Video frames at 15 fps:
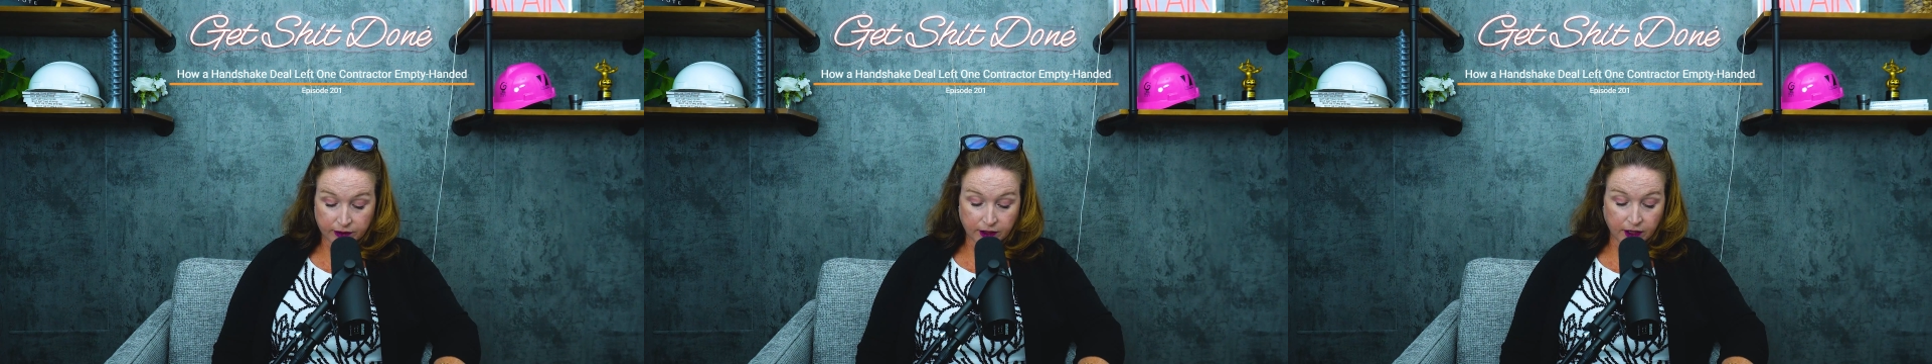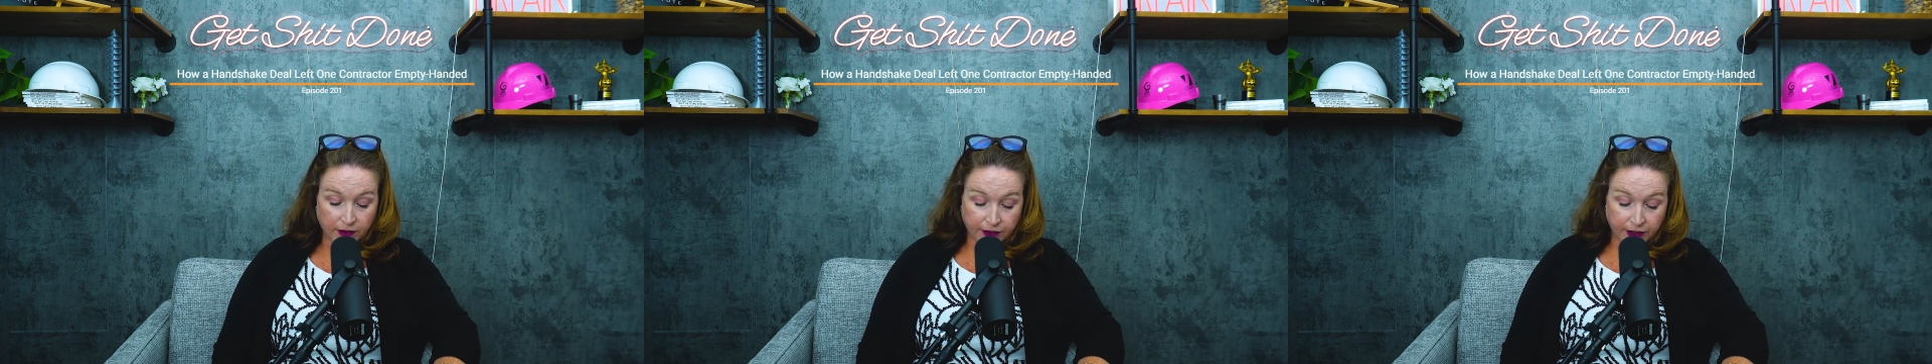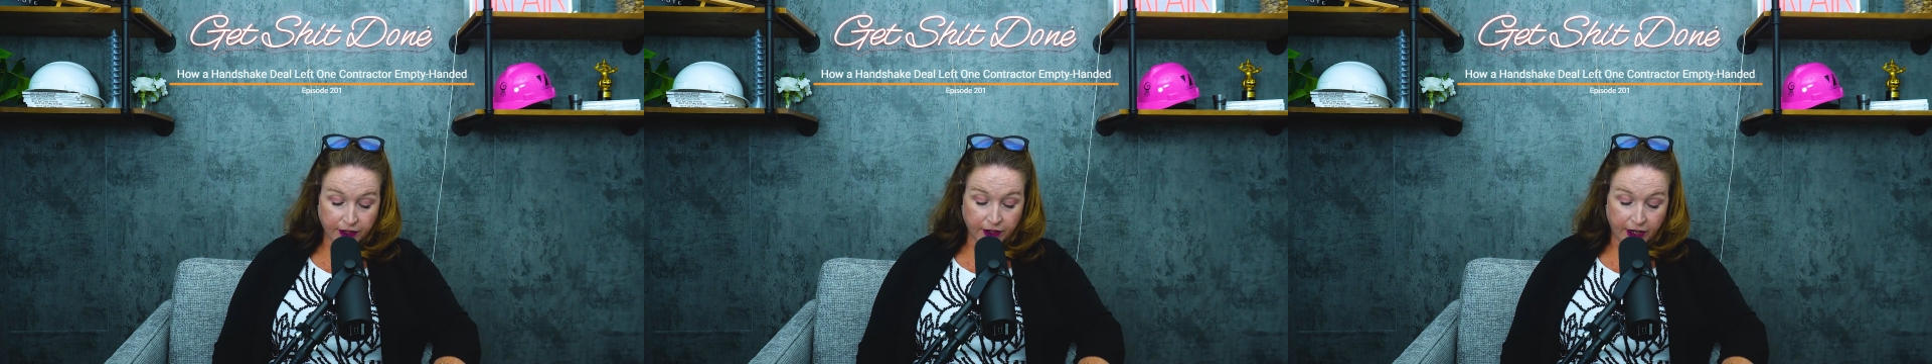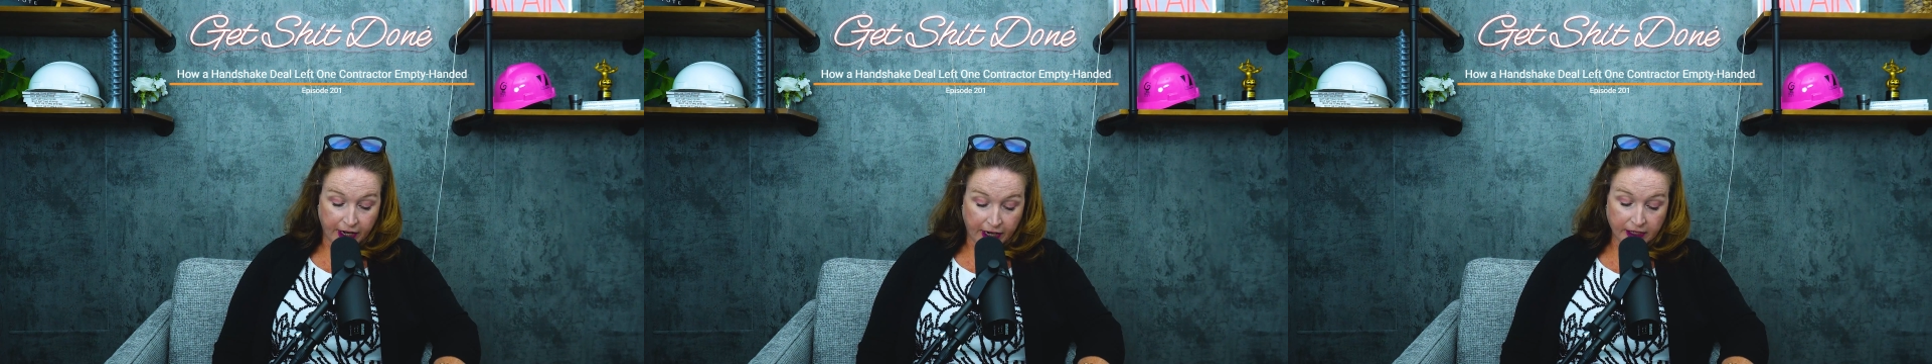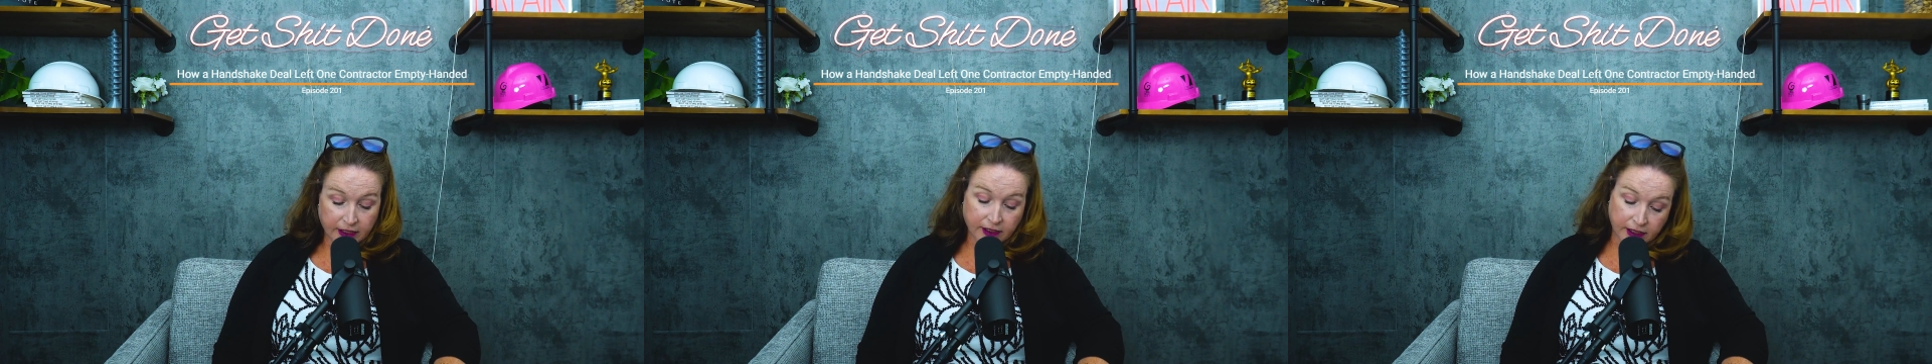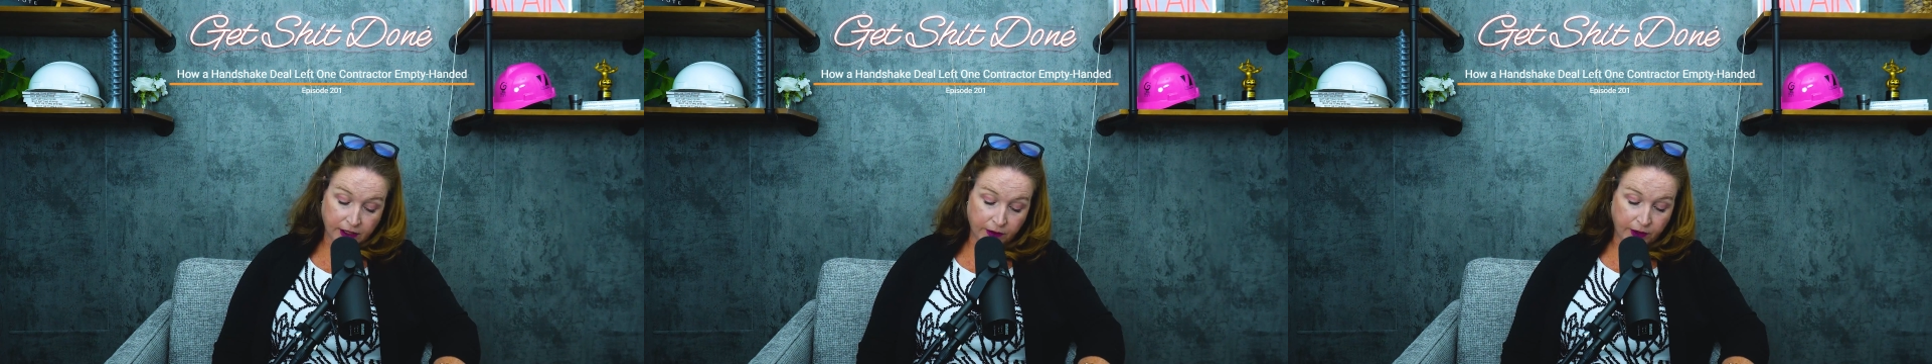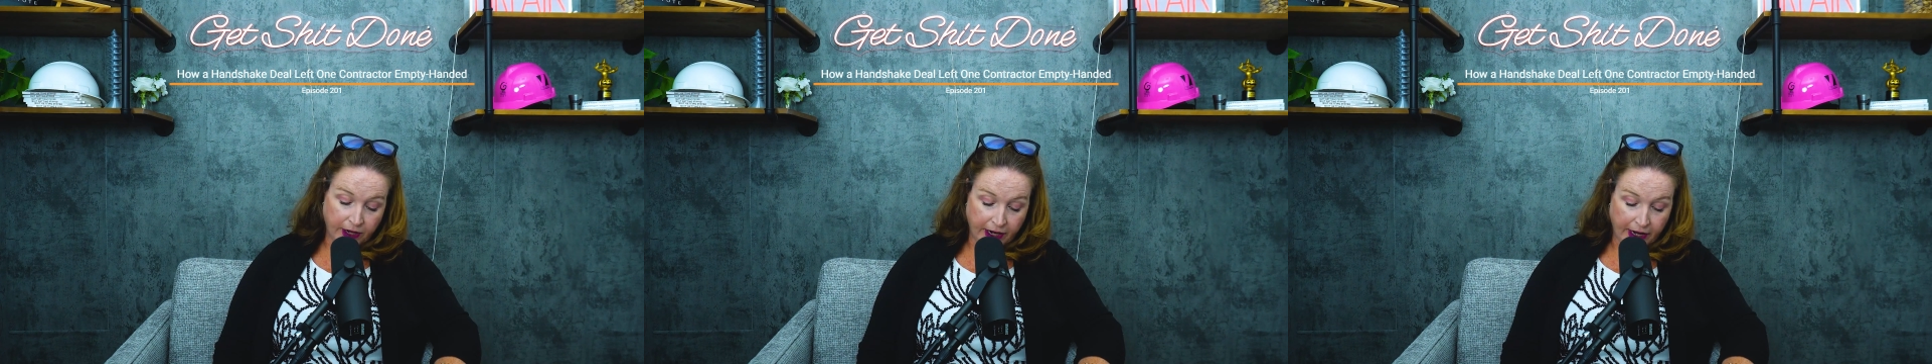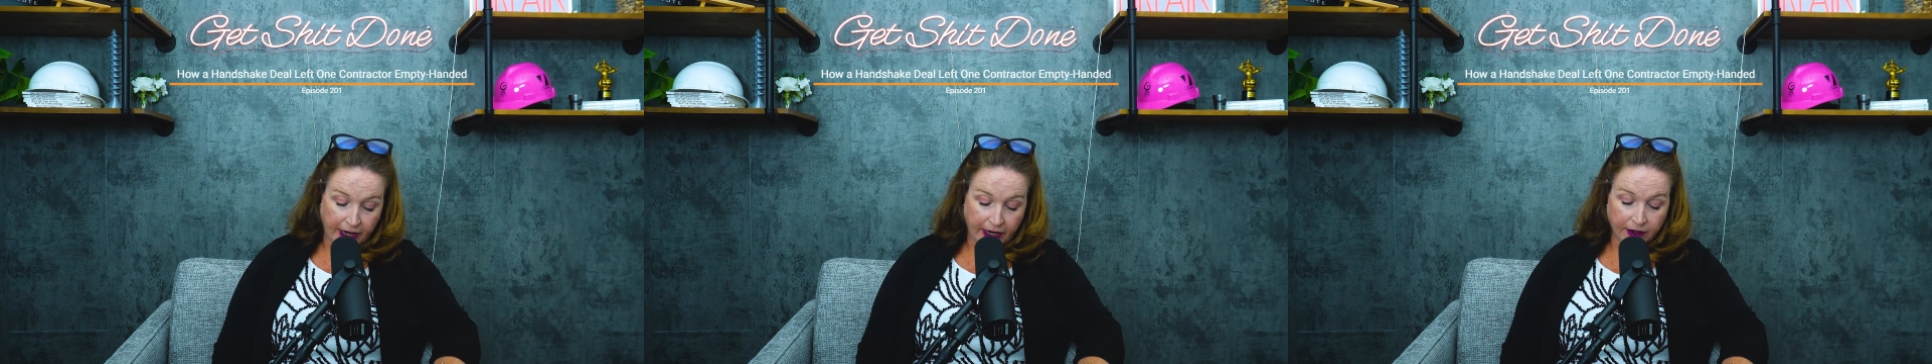cover your ass,
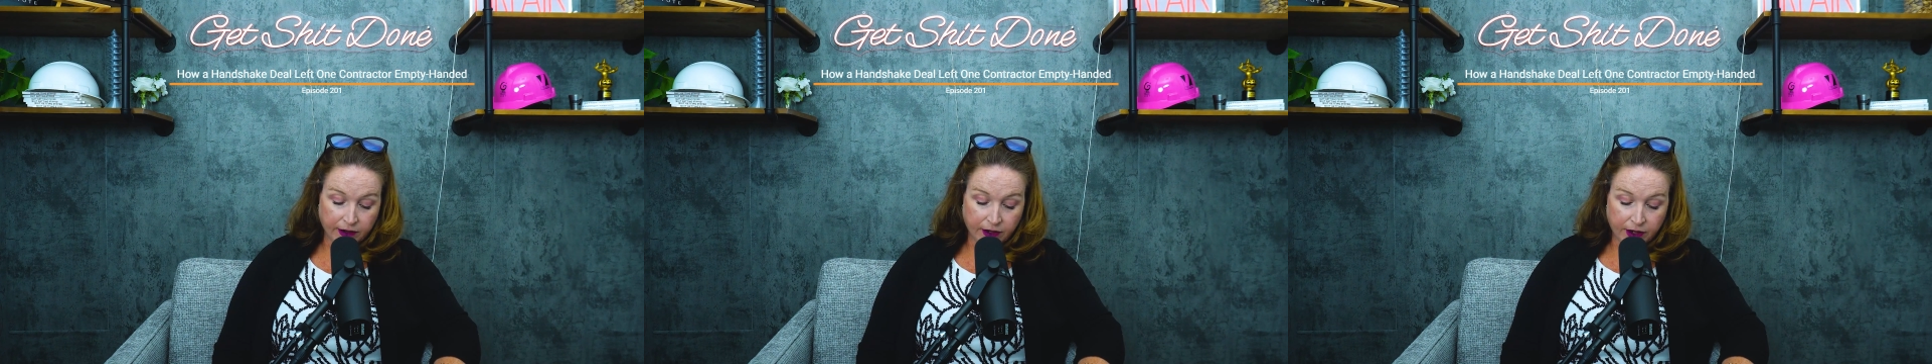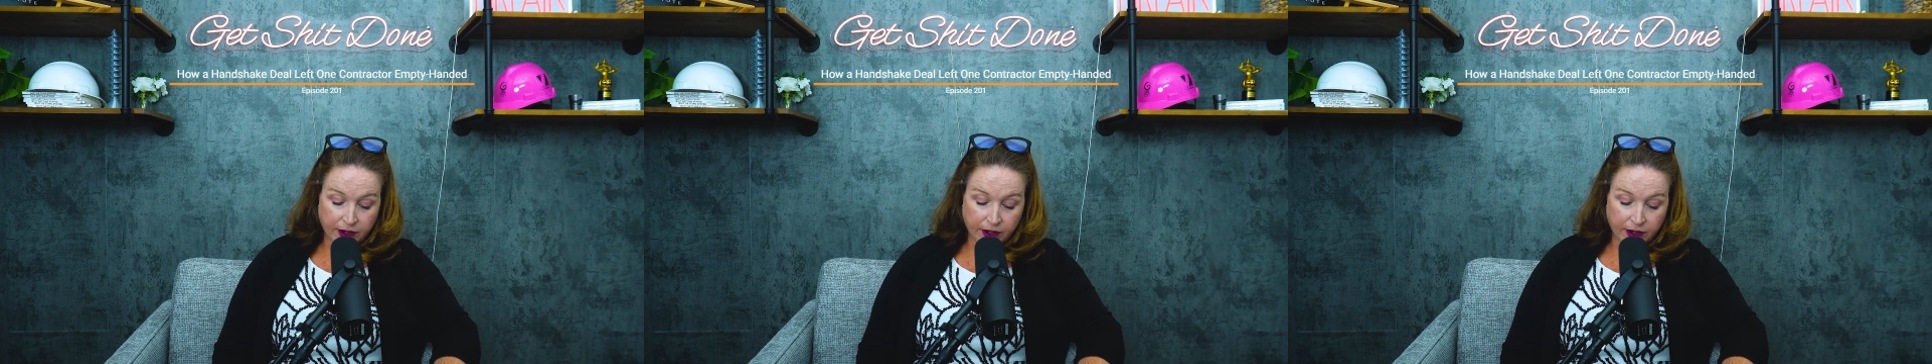CYA,